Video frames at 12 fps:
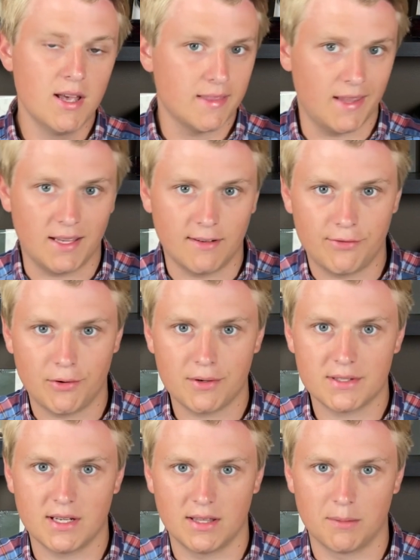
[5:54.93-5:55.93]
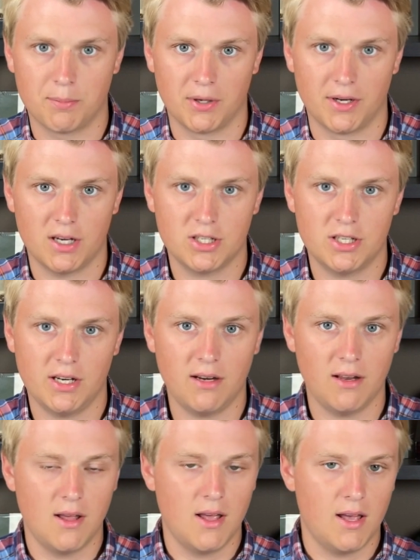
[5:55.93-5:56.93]
They can focus on the
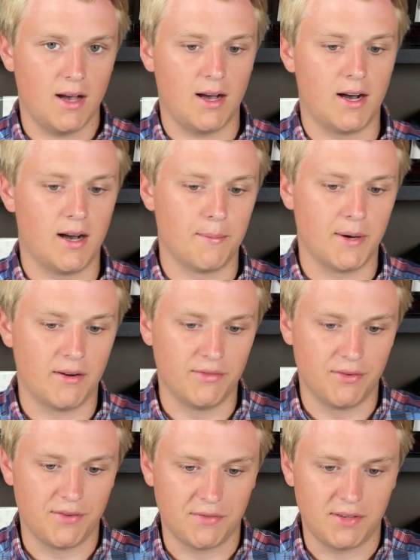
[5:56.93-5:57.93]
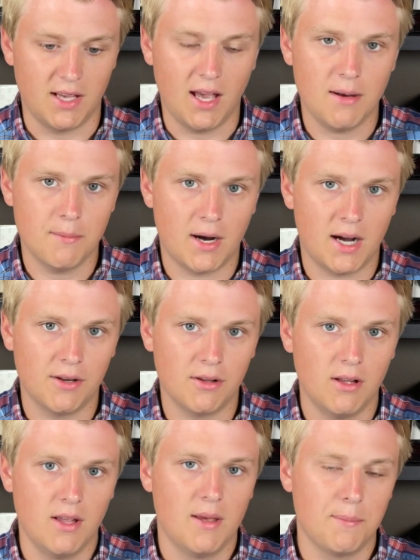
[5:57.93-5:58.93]
production of the 58
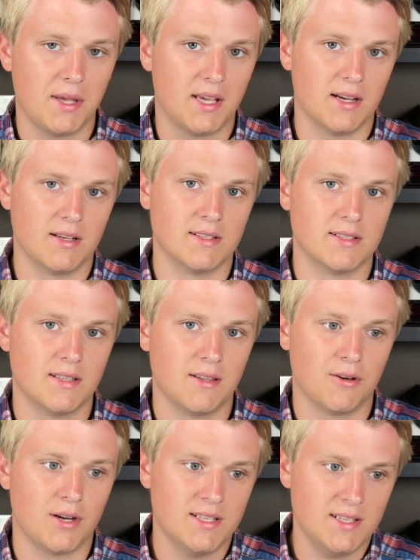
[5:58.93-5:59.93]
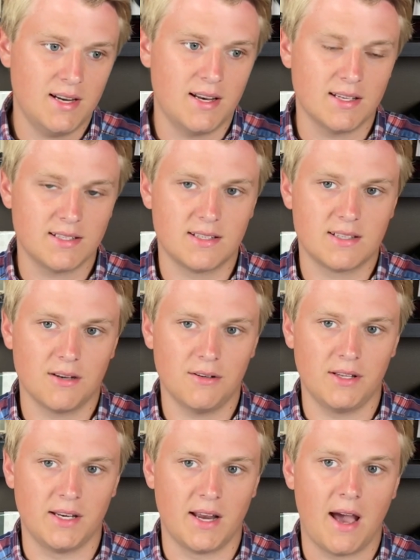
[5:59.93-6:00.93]
model, because there isn't
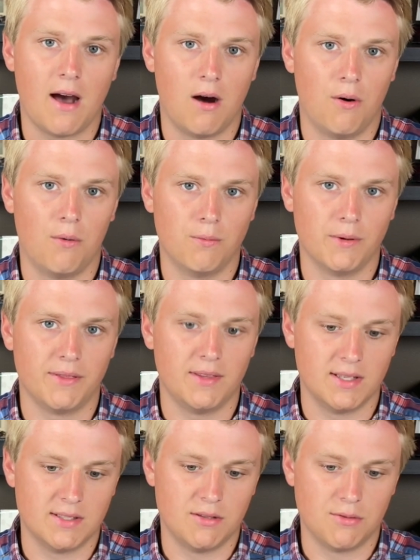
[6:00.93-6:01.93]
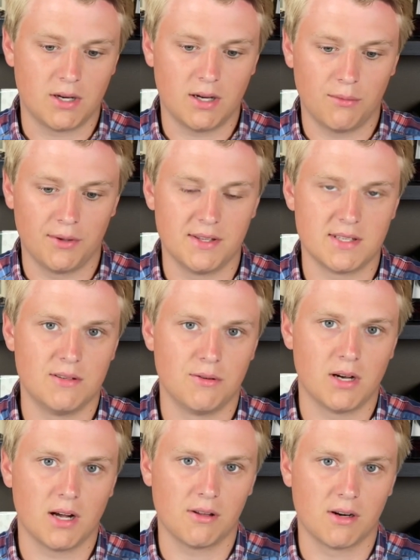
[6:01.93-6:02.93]
necessarily now with this new
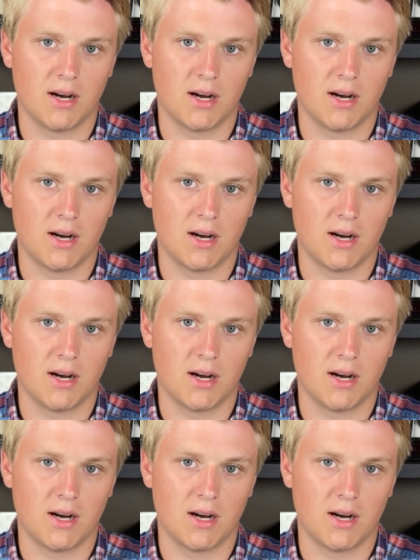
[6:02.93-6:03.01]
color